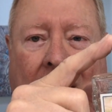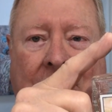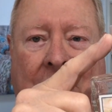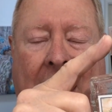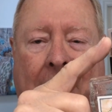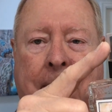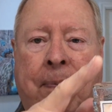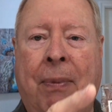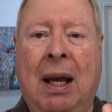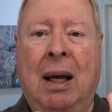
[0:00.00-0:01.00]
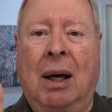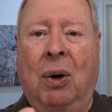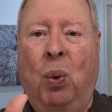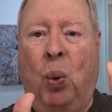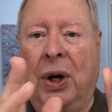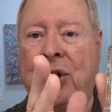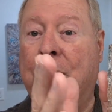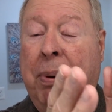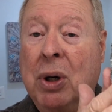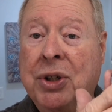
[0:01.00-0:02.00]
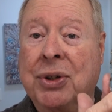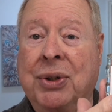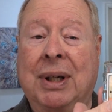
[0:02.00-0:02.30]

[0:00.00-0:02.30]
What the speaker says: on top. When you purchase